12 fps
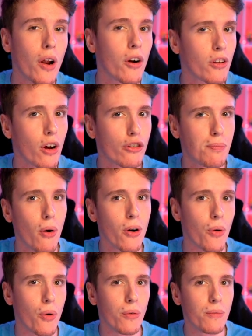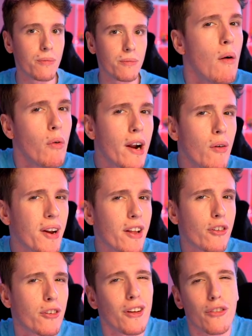our Touch Portal? Why would I want
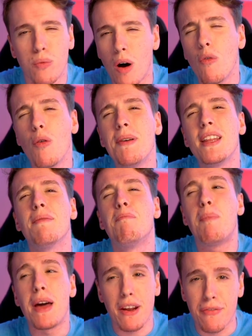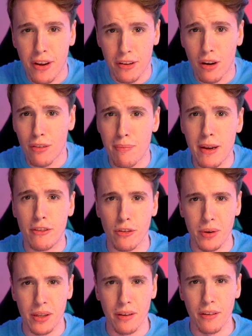to do this? What would be the benefit of me
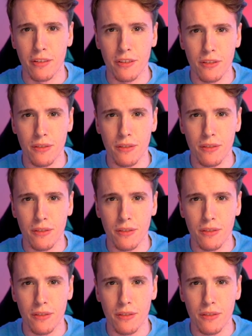doing this?